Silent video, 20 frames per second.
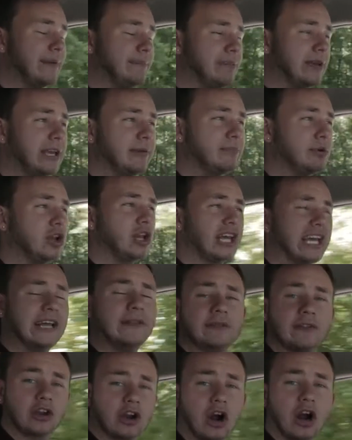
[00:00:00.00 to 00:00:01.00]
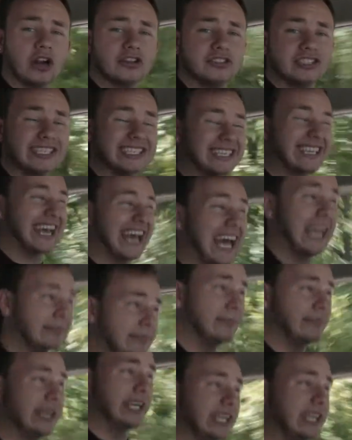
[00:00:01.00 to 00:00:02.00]
people in the car scene
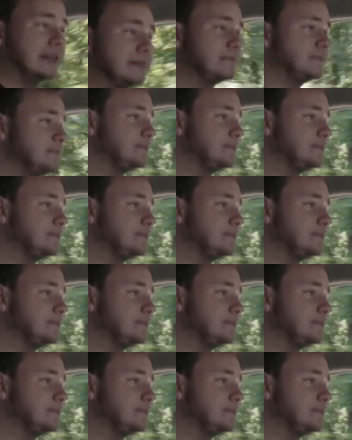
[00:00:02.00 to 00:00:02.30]
can be.